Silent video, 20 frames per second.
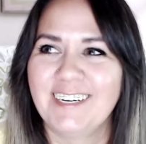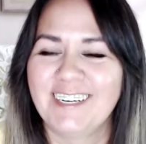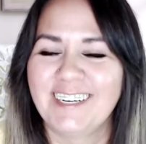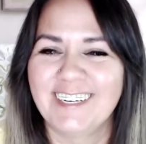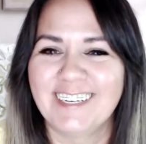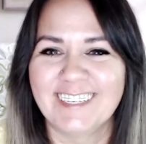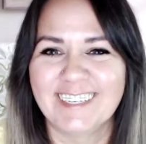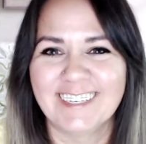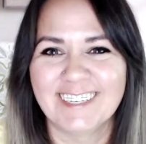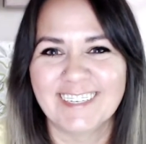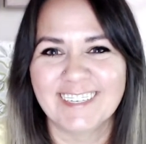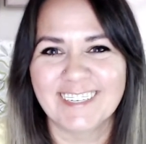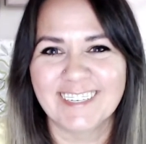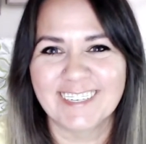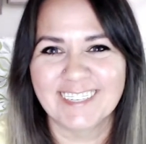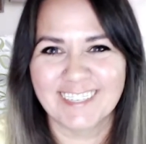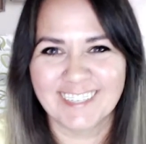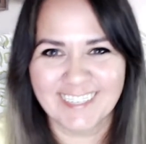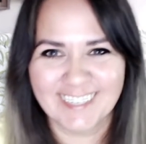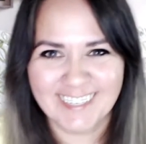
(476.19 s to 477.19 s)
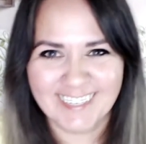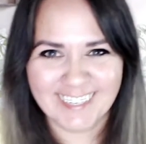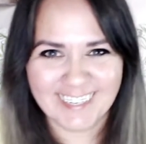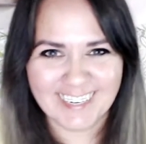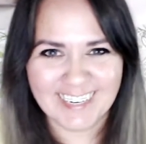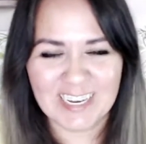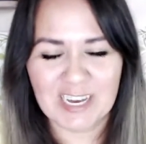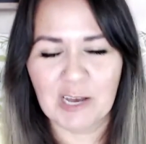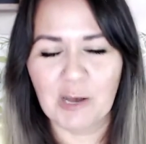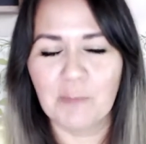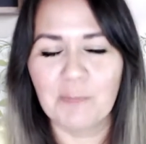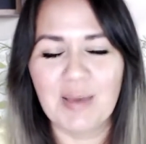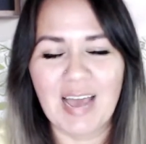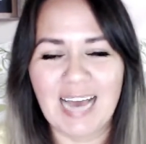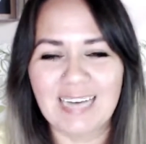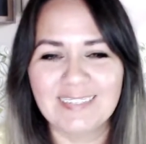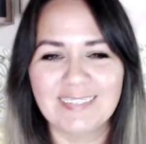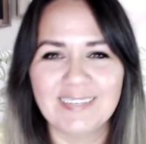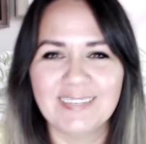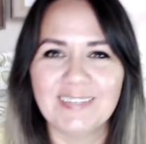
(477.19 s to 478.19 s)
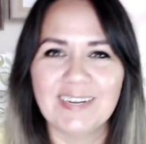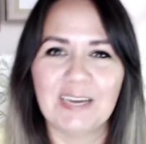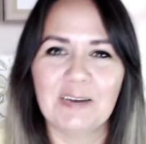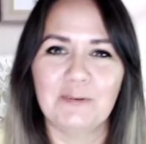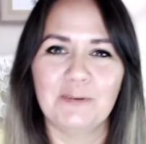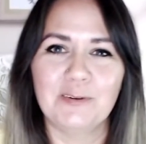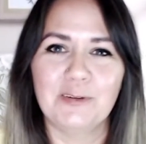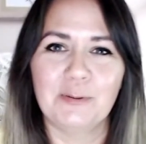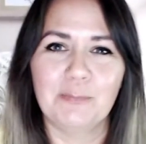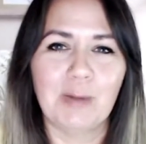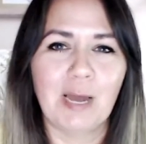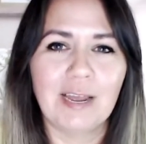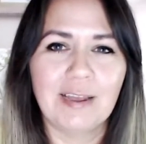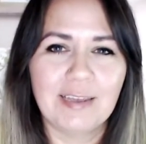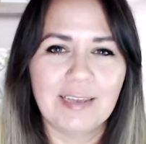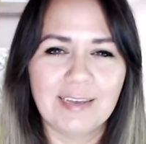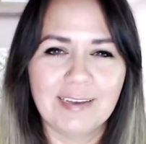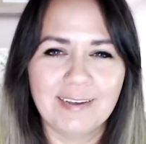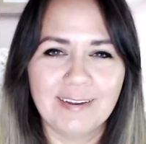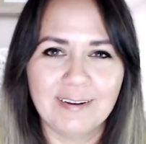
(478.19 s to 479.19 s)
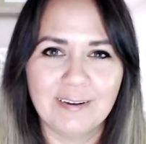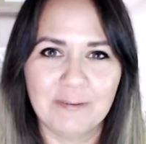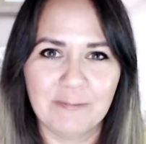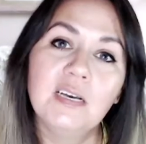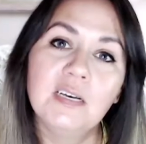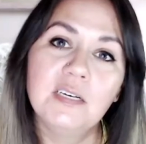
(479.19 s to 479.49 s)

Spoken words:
I'll pass it down to my kid.